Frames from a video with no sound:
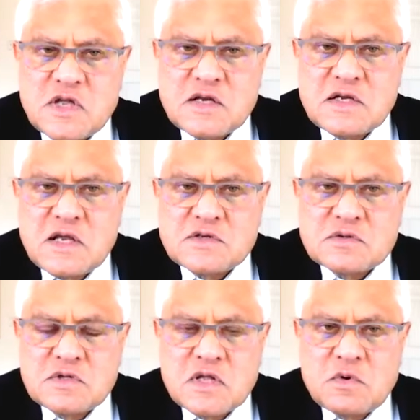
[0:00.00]
the idea,
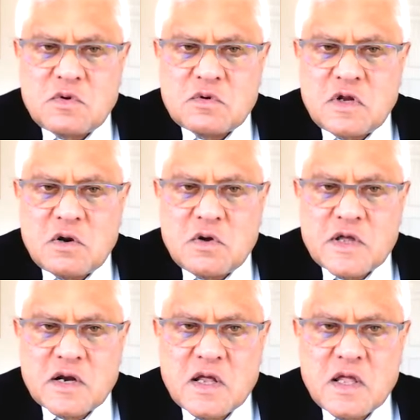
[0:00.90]
so they will go to the
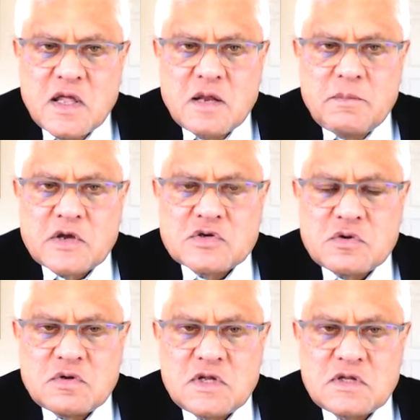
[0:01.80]
lawyer and make
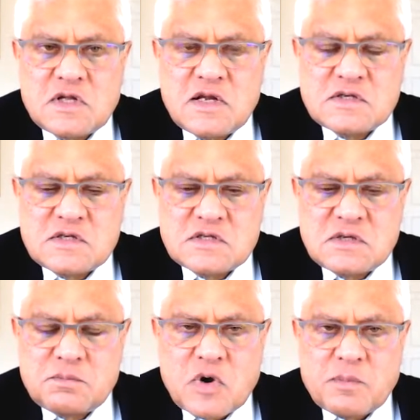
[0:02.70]
sure that the lease is
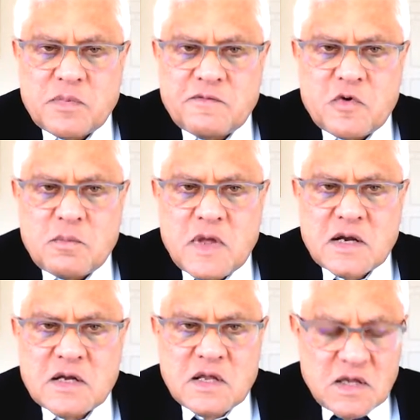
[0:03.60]
in proper
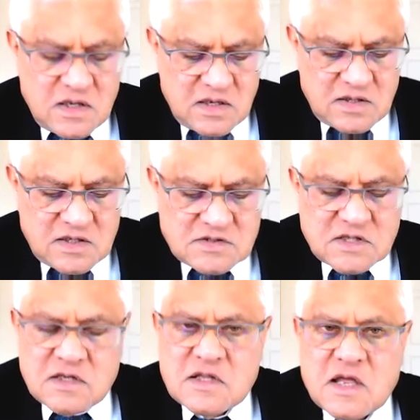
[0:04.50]
format and there's
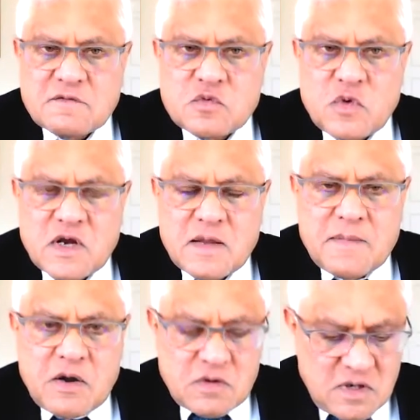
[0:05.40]
nothing they have to worry
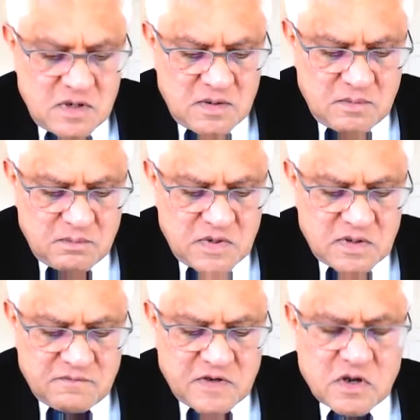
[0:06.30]
about.
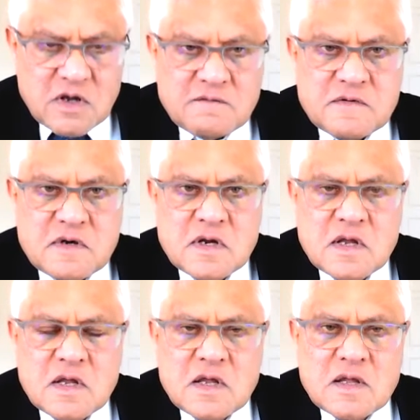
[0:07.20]
But very often,
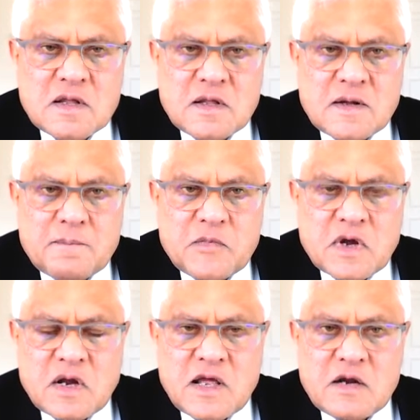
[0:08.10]

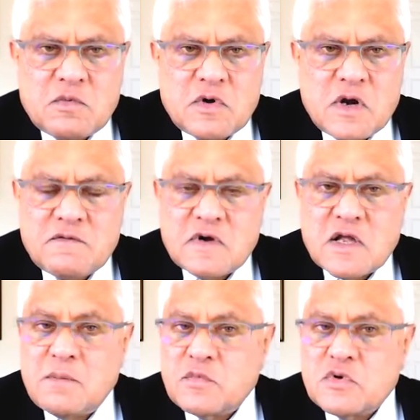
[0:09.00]
the client will not even
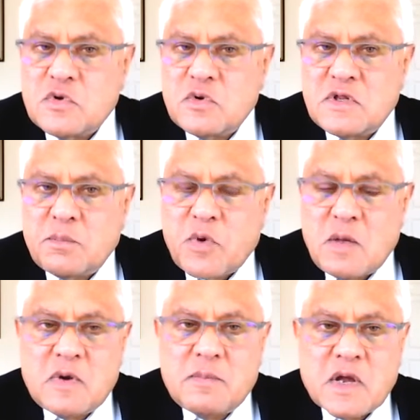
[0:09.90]
come to you, and the
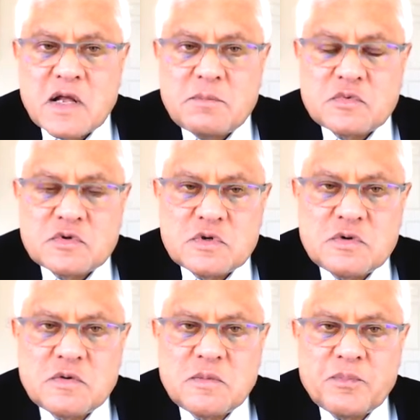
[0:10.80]
problem may come to
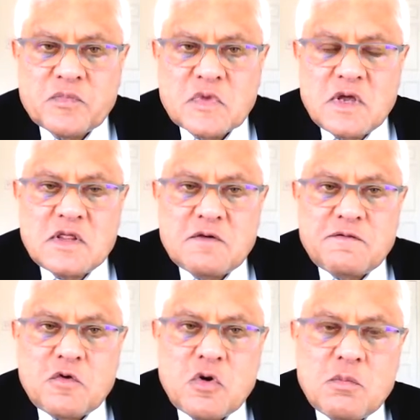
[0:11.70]
you in the
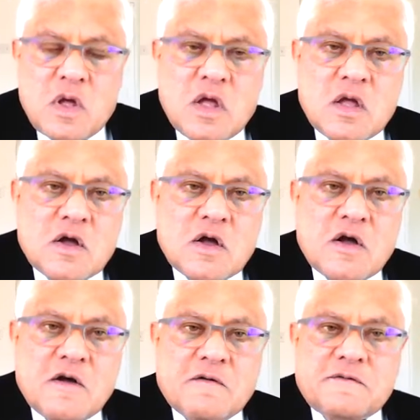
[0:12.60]
form
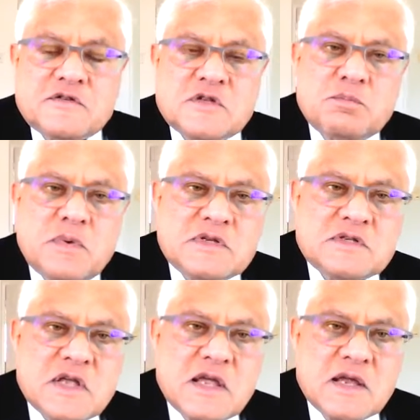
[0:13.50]
of simply
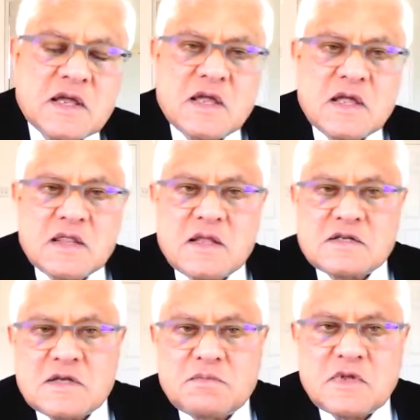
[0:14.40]
saying
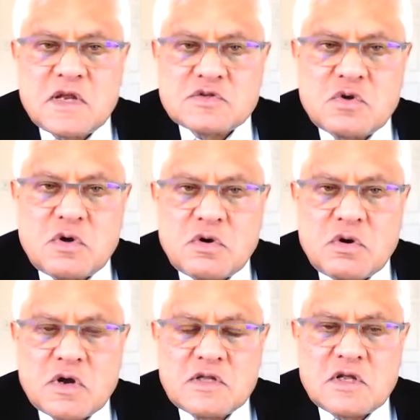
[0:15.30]
that something has gone
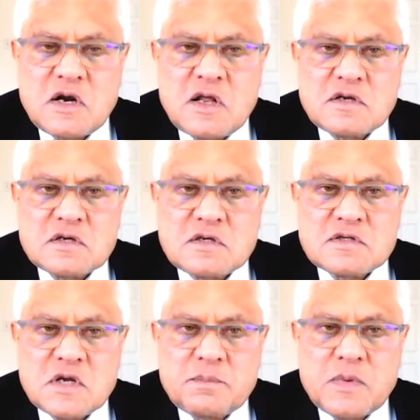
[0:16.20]
wrong in the
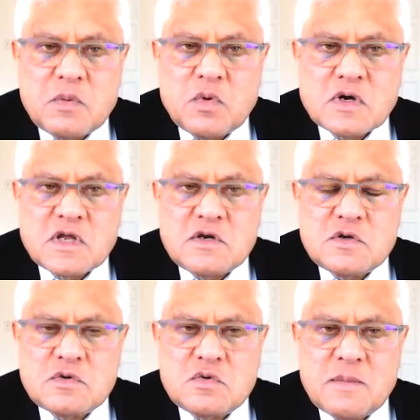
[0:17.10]
relationship and what can
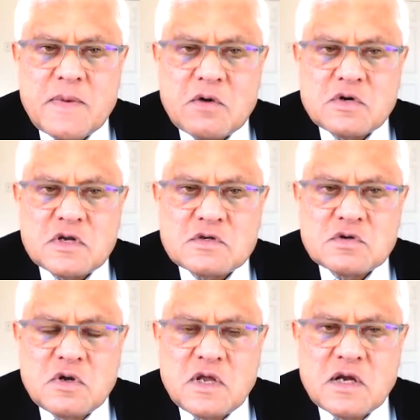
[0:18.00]
you do about it.
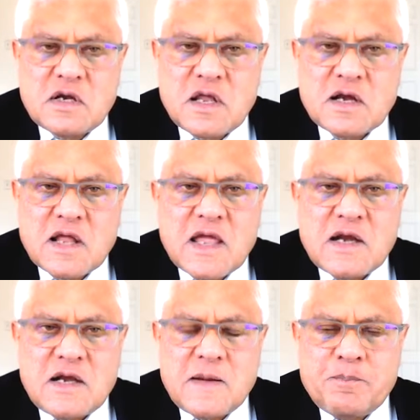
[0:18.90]
So it can
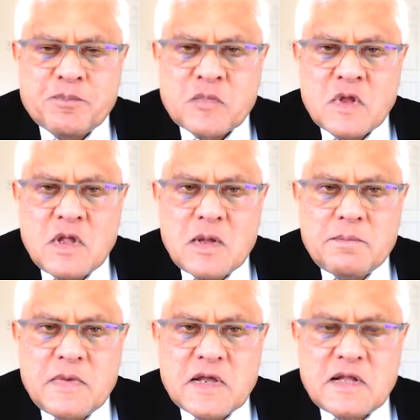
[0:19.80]
end up
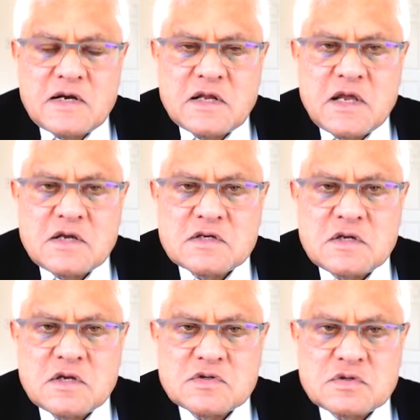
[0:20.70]
being a
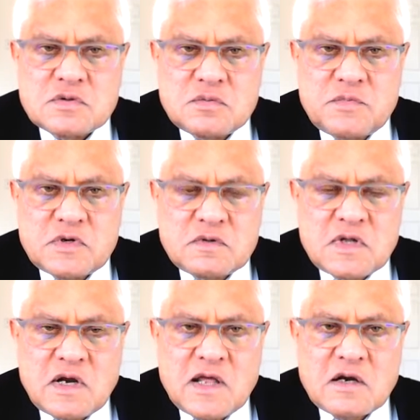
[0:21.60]
litigation issue between
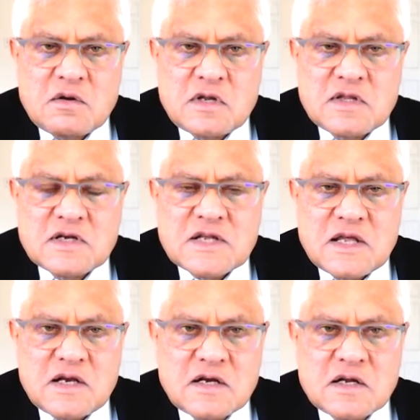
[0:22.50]
the landlord and the
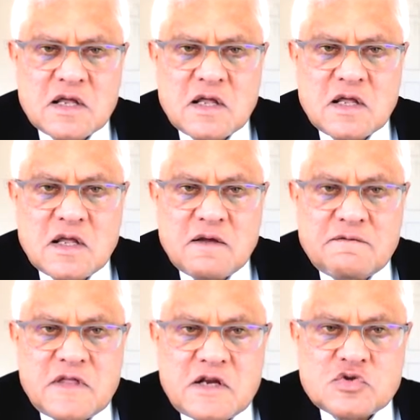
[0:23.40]
tenant if
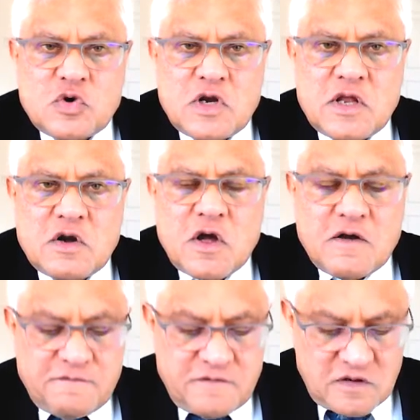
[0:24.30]
there is only an
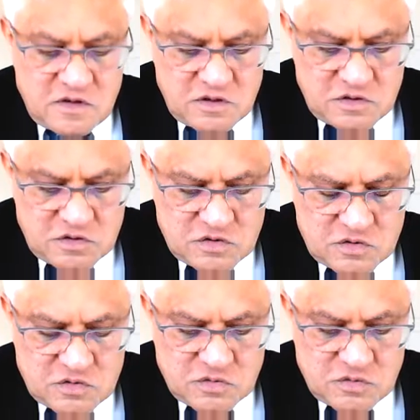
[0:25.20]
offer
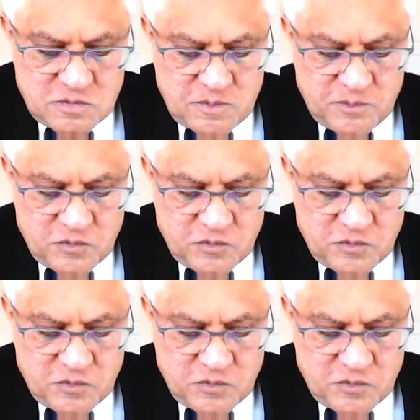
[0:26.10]
to